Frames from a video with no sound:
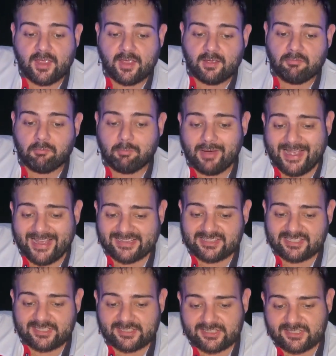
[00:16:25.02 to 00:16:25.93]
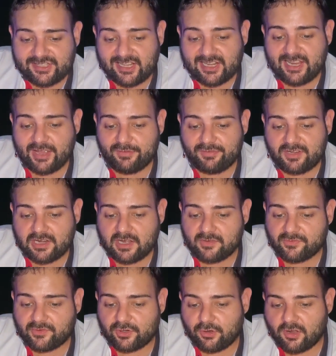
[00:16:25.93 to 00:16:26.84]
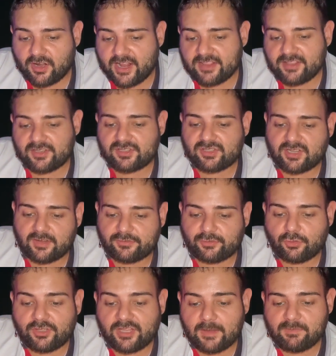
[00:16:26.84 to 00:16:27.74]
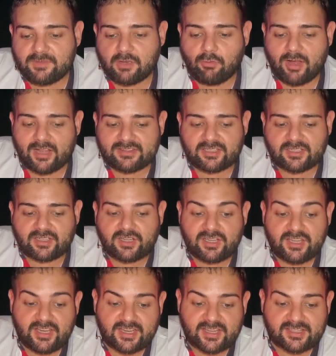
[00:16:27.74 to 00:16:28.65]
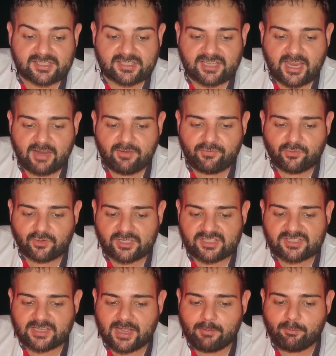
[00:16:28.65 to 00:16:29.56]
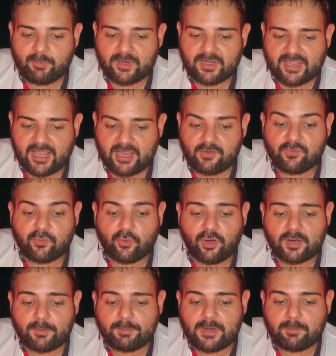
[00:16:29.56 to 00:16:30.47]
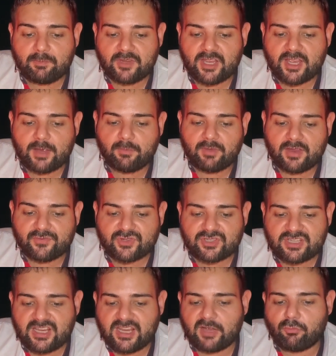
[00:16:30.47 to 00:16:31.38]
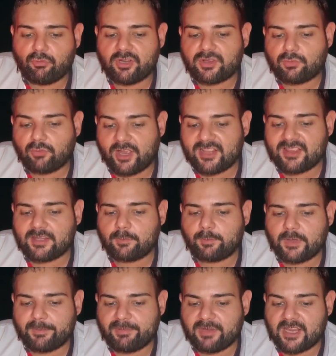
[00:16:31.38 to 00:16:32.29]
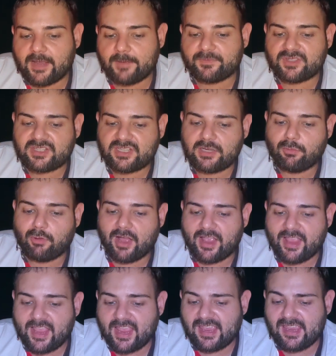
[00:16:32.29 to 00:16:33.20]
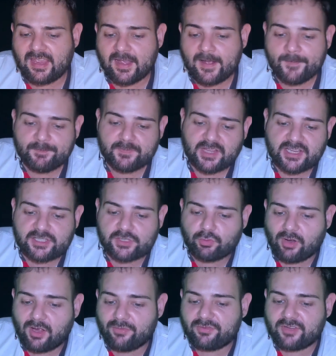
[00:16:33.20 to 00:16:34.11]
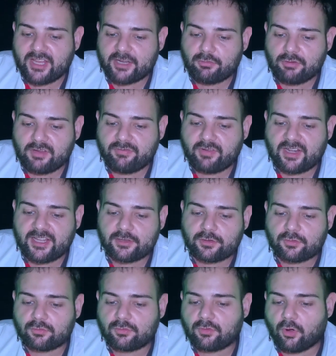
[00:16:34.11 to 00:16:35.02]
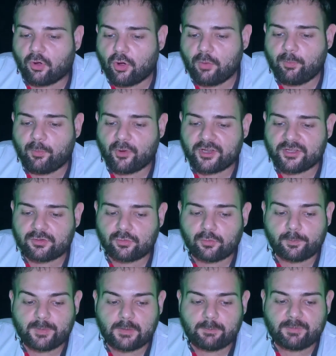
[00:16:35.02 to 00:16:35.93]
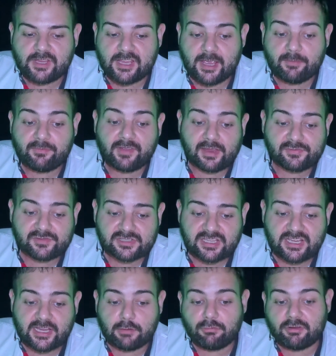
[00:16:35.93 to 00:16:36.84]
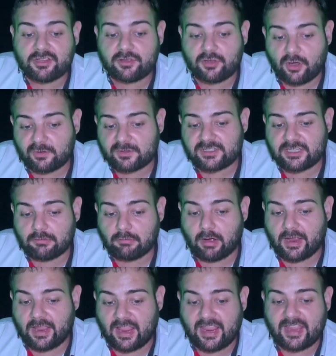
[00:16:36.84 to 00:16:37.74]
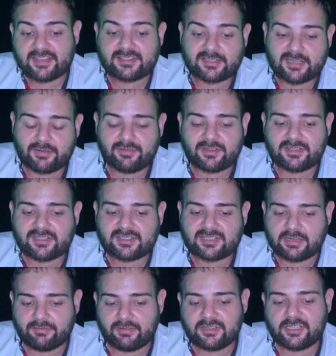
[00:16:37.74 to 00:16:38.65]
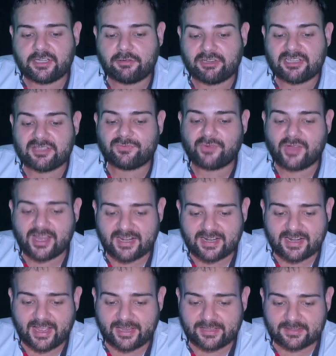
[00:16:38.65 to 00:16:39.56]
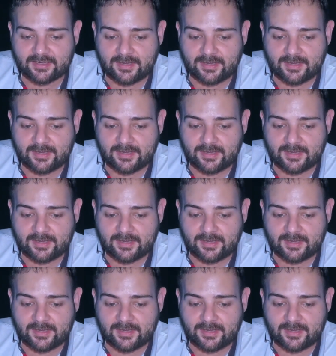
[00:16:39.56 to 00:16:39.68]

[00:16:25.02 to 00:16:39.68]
but still have enough chlorine reserve to keep the water clean and safe. For example, a 4 ppm FC with 20 ppm CYA is roughly equivalent to 0.2 ppm FC with no CYA at 77 degrees Fahrenheit.